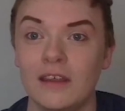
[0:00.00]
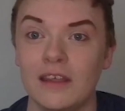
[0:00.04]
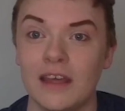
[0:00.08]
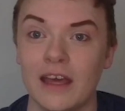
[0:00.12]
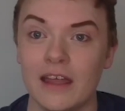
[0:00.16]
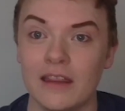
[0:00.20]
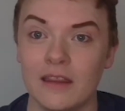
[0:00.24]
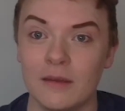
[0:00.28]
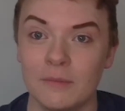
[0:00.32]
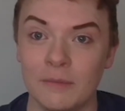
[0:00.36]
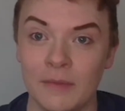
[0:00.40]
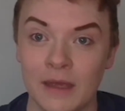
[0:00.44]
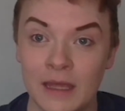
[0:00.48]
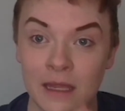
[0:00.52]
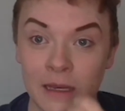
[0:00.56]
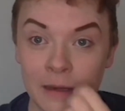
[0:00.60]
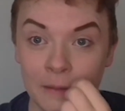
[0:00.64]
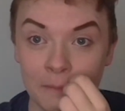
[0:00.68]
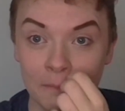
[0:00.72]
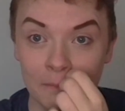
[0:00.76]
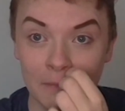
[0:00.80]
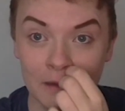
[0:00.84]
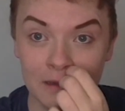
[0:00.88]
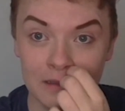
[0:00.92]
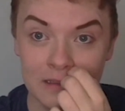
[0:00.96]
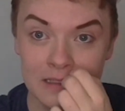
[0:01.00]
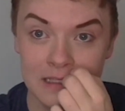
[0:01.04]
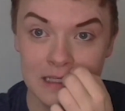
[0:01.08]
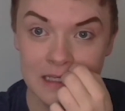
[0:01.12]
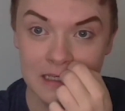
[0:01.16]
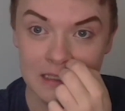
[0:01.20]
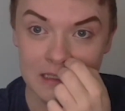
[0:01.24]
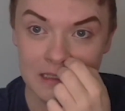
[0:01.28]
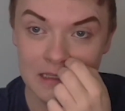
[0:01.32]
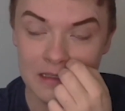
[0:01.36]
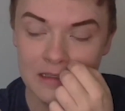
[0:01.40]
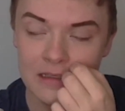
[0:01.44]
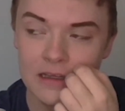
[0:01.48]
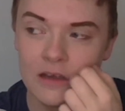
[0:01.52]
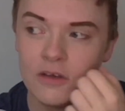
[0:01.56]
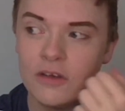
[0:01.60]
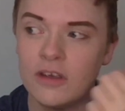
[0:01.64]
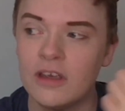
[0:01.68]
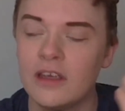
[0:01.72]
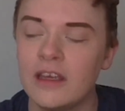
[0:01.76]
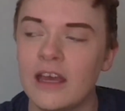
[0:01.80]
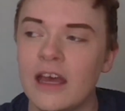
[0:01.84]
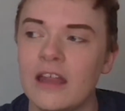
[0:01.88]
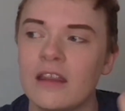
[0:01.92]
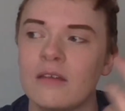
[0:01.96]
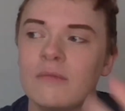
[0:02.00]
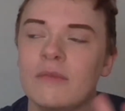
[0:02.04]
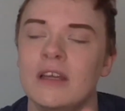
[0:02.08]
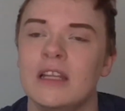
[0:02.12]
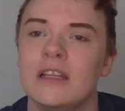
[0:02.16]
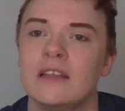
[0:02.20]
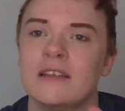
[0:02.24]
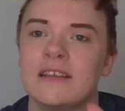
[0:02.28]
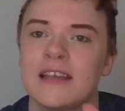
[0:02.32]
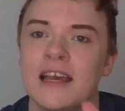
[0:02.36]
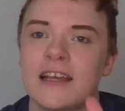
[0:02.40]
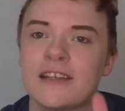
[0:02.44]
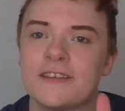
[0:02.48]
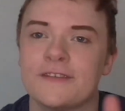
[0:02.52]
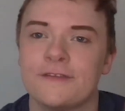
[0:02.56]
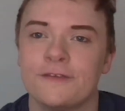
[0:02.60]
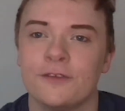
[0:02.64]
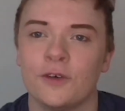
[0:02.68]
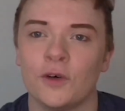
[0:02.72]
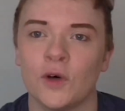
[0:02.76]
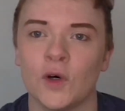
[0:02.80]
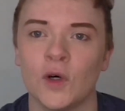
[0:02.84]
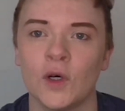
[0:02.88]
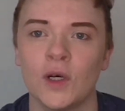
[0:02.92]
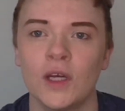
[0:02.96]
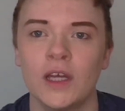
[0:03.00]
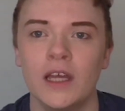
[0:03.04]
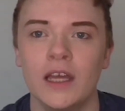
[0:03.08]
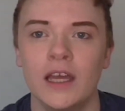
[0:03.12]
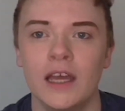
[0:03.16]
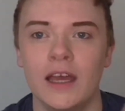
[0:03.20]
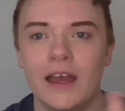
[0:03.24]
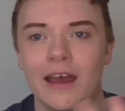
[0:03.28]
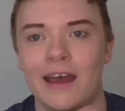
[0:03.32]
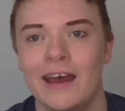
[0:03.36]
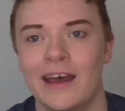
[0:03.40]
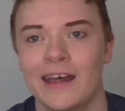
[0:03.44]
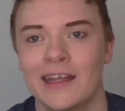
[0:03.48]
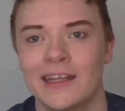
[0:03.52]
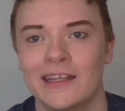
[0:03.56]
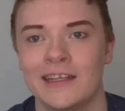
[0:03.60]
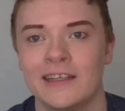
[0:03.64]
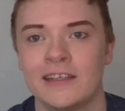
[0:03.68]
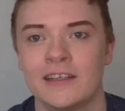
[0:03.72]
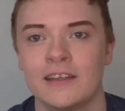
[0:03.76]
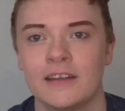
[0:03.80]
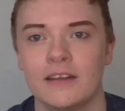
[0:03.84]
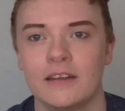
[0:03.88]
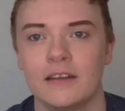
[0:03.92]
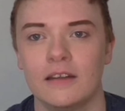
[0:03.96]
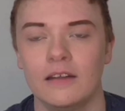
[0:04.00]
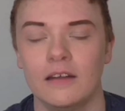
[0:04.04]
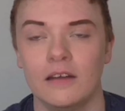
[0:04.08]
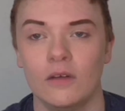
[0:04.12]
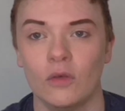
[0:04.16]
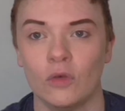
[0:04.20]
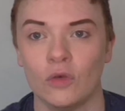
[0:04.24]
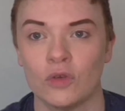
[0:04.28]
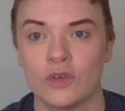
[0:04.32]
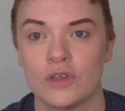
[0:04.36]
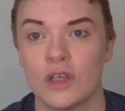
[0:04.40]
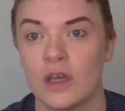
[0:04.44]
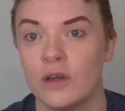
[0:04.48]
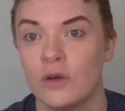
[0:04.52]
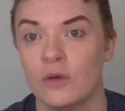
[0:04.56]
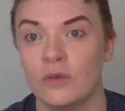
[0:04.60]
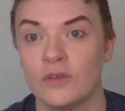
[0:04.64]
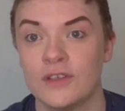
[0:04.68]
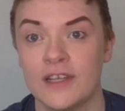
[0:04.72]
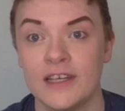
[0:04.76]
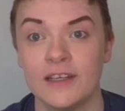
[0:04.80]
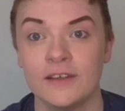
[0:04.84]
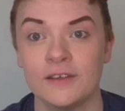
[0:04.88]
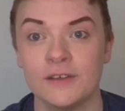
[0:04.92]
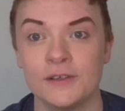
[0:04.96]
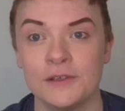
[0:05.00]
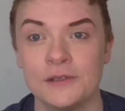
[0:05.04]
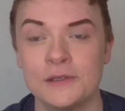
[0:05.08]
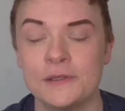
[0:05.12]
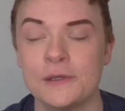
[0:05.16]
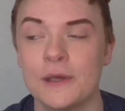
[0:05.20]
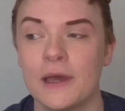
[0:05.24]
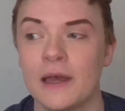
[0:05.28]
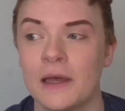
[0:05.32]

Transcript: can get them in multis, so you can get them in sets of 4 and also singles.